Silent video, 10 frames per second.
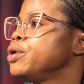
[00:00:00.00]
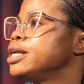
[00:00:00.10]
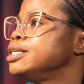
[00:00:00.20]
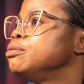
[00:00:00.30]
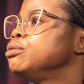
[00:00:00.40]

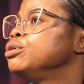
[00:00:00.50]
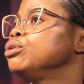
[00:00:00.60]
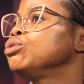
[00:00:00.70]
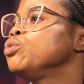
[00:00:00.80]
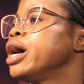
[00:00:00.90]
where
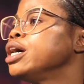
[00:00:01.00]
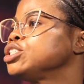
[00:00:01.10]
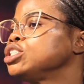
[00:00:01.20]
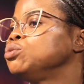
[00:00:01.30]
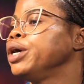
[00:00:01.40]

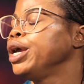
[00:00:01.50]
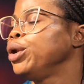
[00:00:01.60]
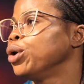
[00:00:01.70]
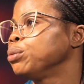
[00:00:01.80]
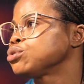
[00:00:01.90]
she will
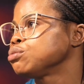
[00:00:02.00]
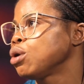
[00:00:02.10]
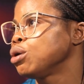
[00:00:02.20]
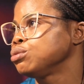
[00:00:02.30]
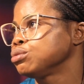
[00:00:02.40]
end up
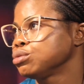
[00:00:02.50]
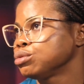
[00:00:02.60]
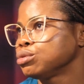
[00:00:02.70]
tomorrow.